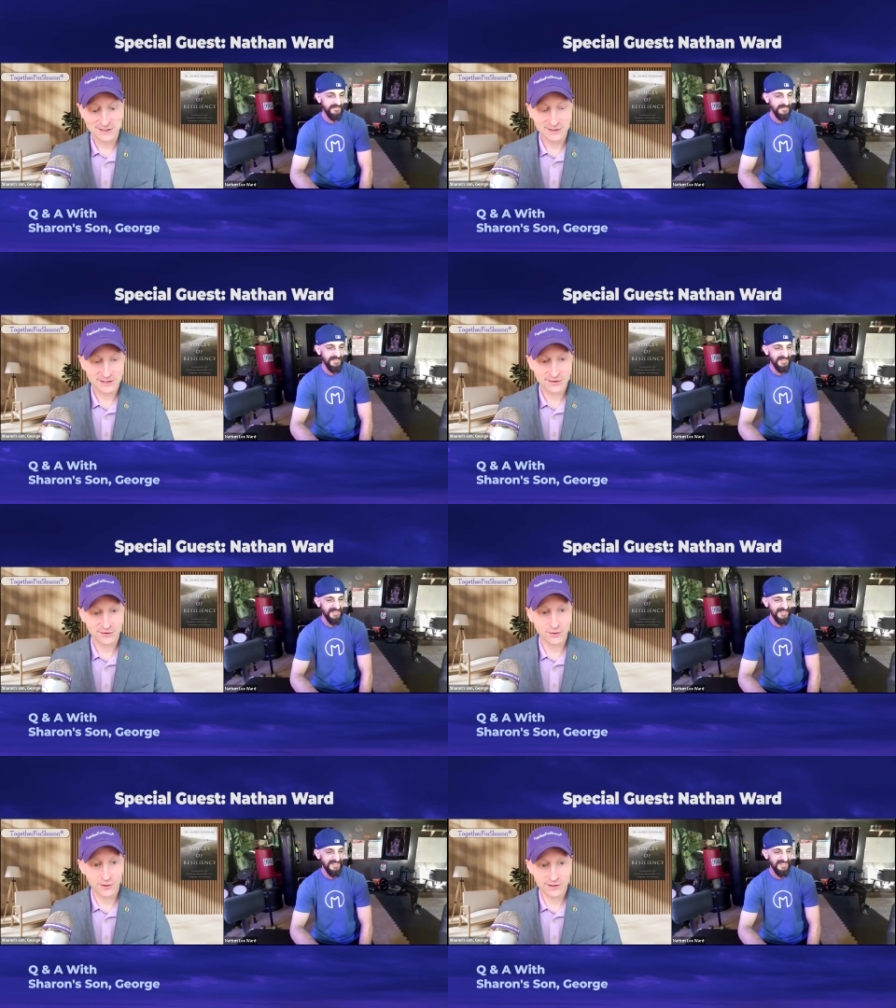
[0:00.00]
Can you list
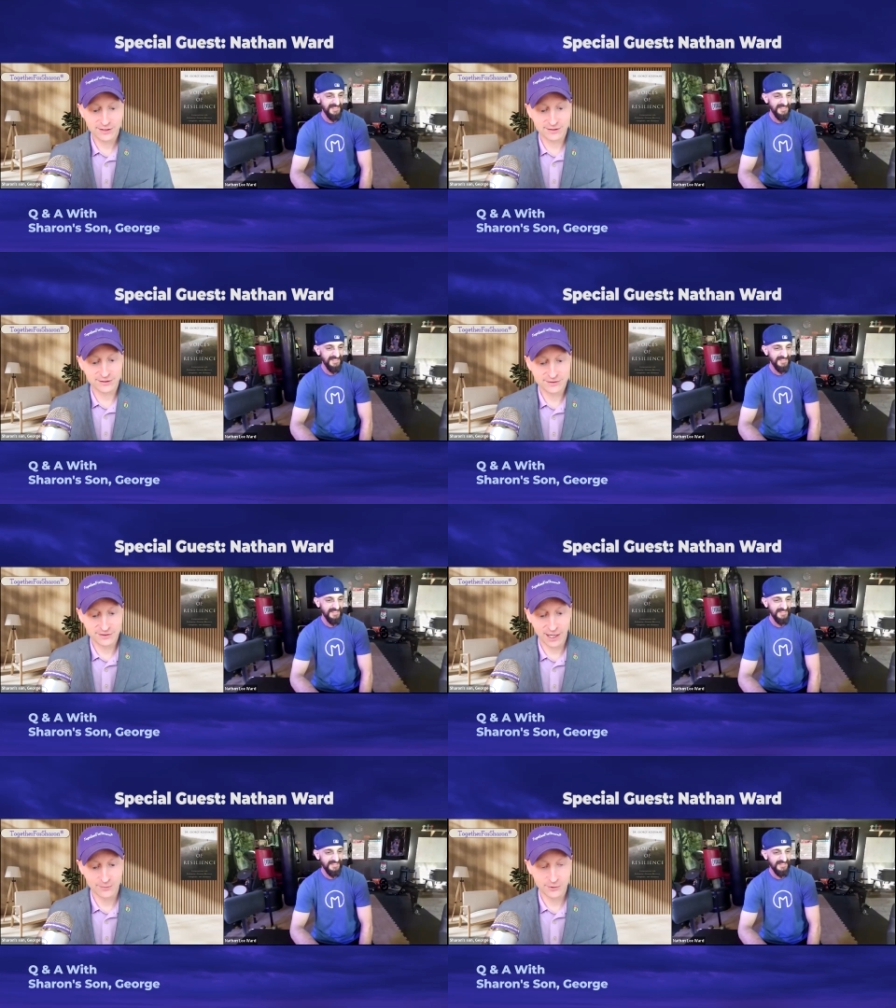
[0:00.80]
three words that
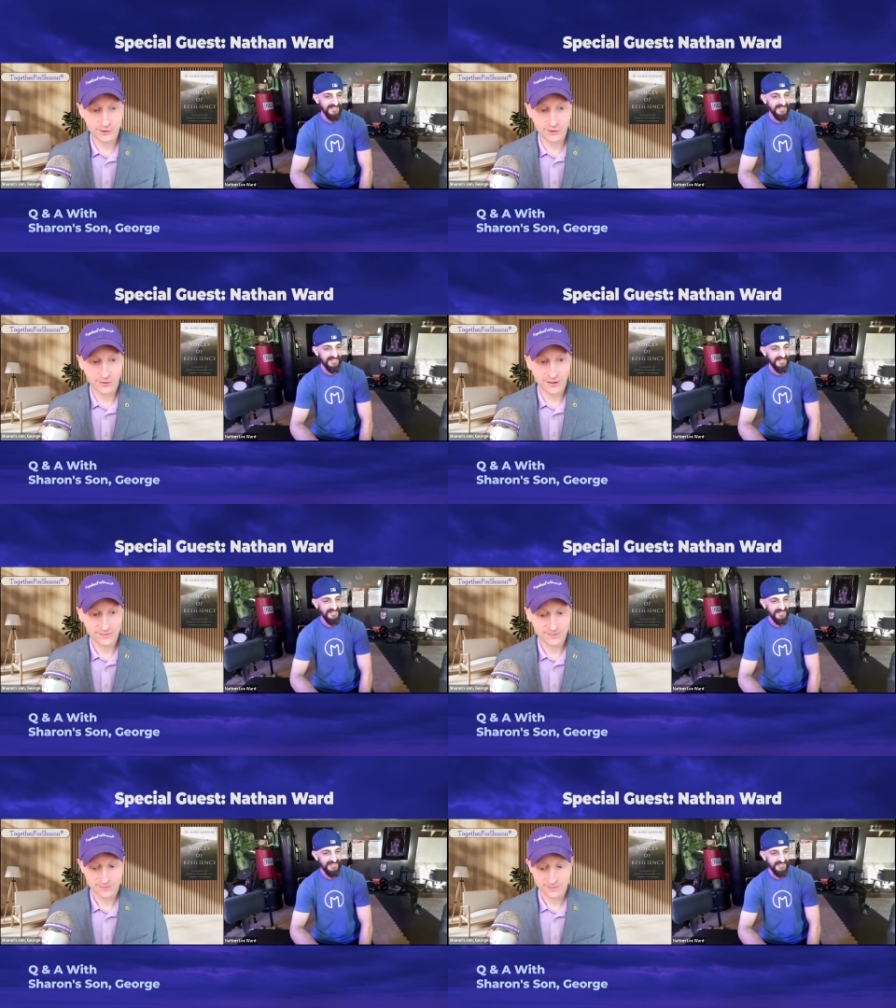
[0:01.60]
describe who you are?